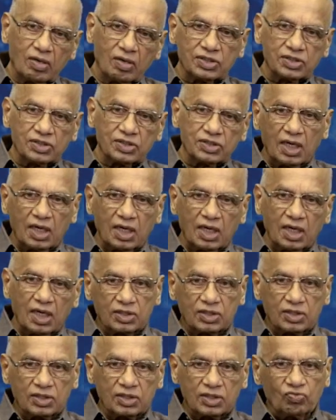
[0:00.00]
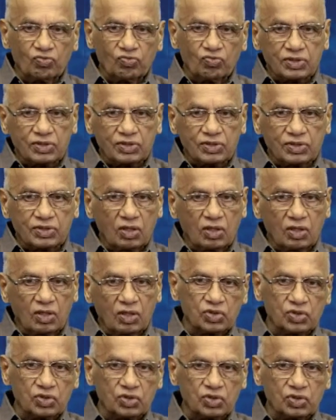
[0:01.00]
whereas the other two valves are
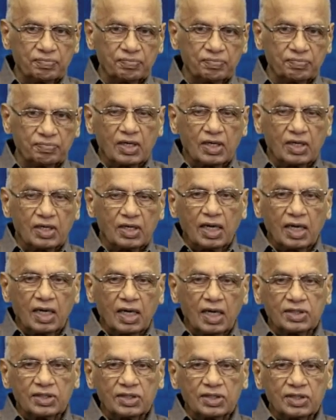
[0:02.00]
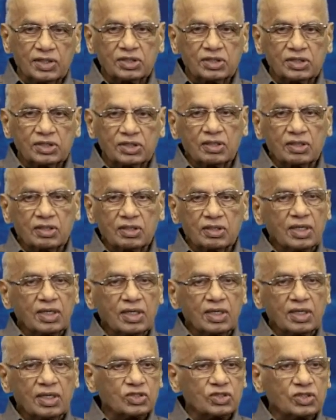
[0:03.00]
closed. And this
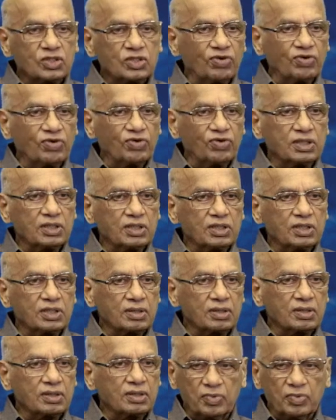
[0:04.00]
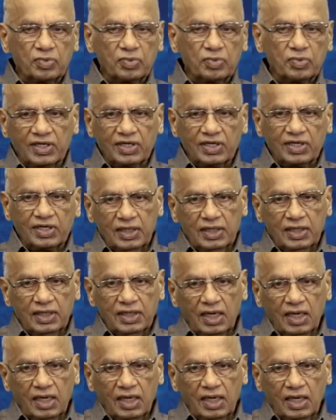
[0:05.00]
has to function
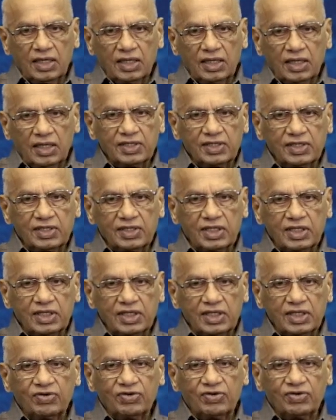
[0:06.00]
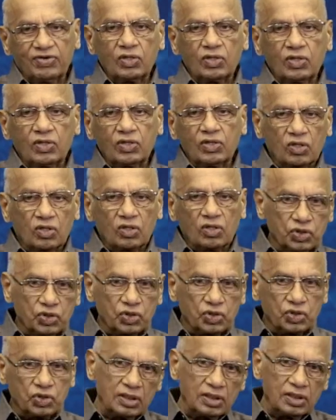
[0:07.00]
perfectly. If there is any failure in
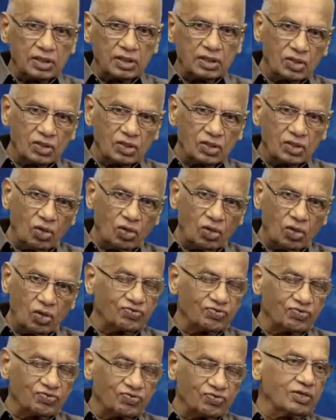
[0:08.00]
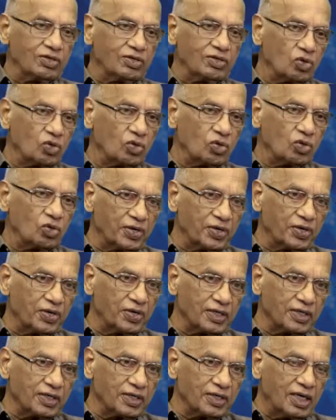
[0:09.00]
closure or failure in
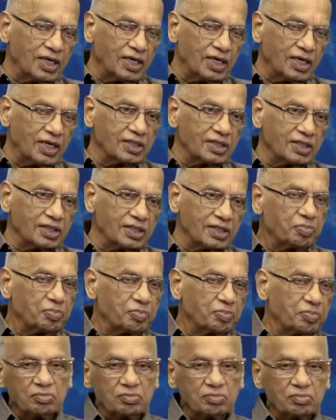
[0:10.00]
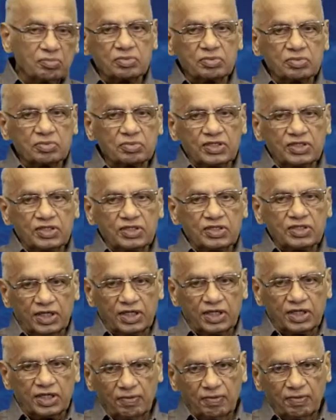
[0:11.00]
opening, then the patient becomes very
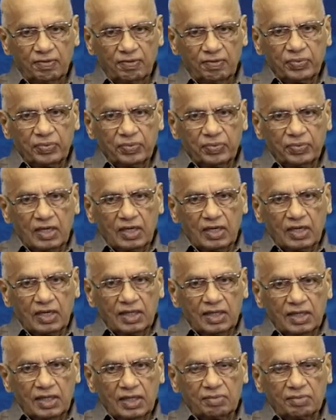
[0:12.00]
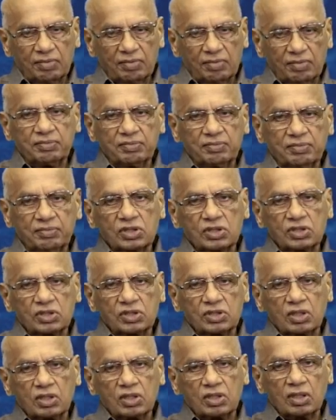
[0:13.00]
sick. And
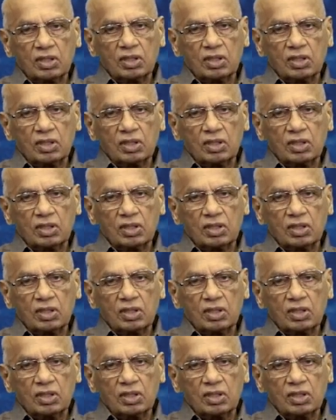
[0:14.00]
sometimes